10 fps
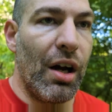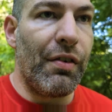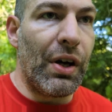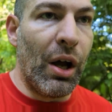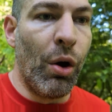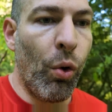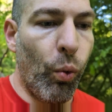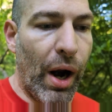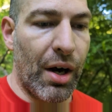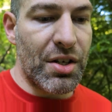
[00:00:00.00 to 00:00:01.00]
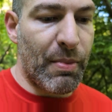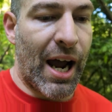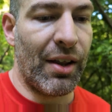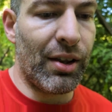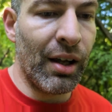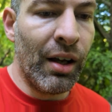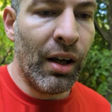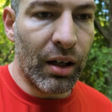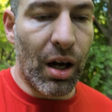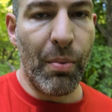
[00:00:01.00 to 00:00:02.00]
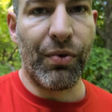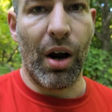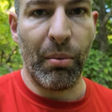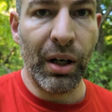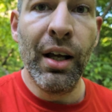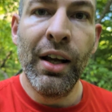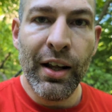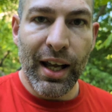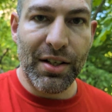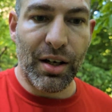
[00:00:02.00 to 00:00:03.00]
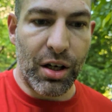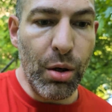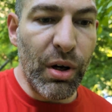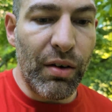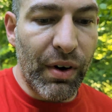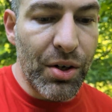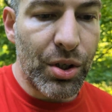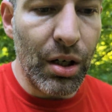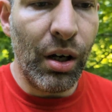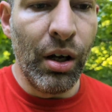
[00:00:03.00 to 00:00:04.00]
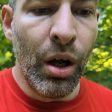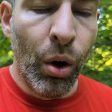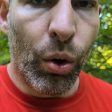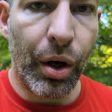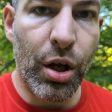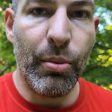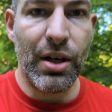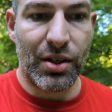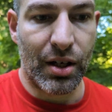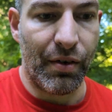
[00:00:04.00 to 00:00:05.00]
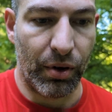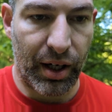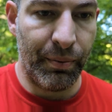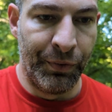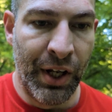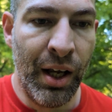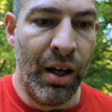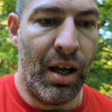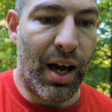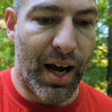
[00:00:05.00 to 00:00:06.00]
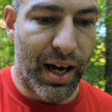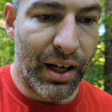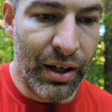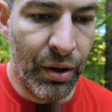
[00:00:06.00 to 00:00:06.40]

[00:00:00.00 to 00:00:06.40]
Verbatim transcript: of where does math come from? Is it a human invention or a human discovery? Uh,